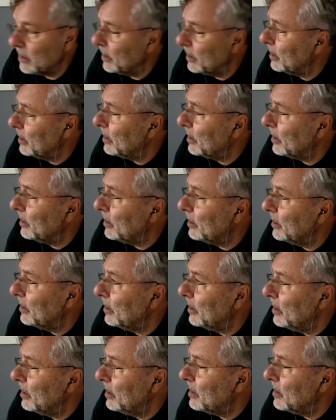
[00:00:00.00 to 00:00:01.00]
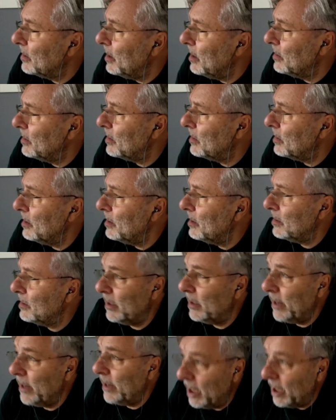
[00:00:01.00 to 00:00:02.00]

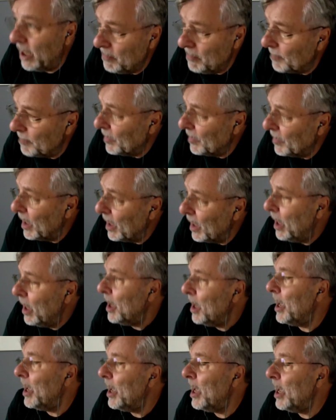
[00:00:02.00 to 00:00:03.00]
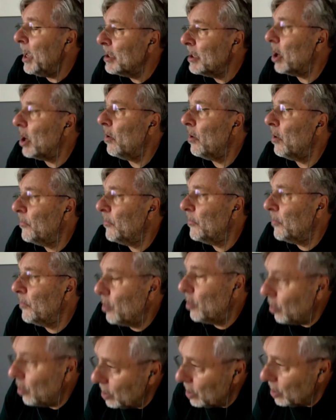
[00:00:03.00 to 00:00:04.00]
a name. And
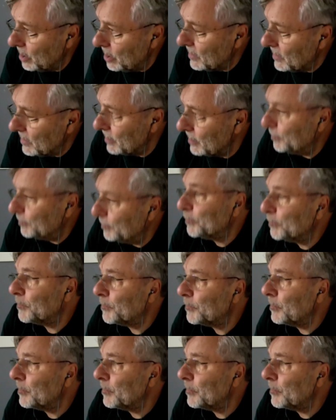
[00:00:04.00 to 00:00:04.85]
of course,